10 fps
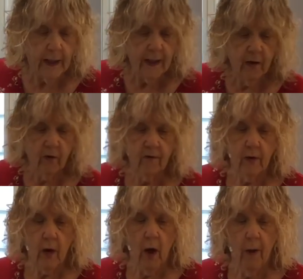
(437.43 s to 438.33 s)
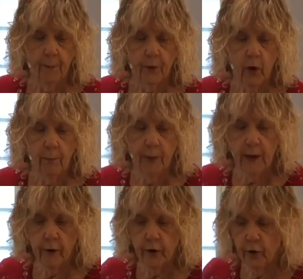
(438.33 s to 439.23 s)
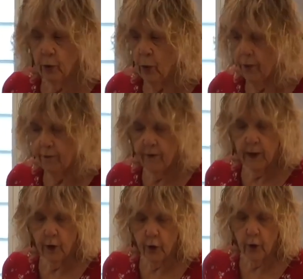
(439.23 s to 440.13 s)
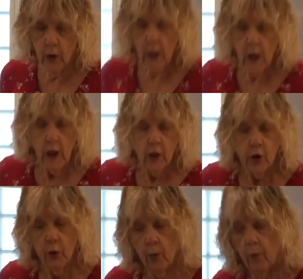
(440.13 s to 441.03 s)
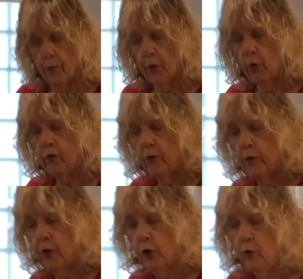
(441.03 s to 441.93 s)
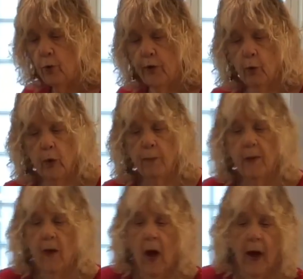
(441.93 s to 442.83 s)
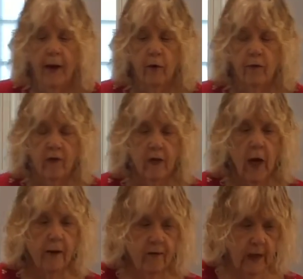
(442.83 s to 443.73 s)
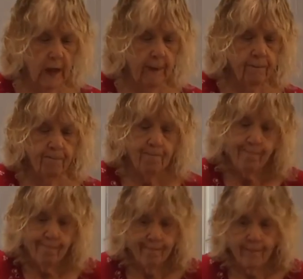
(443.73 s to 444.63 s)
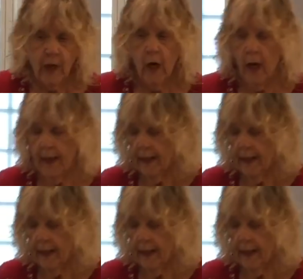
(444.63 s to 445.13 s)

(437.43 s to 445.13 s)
is compared to the vinegar. So those are the 2 that would be the higher viscosity. And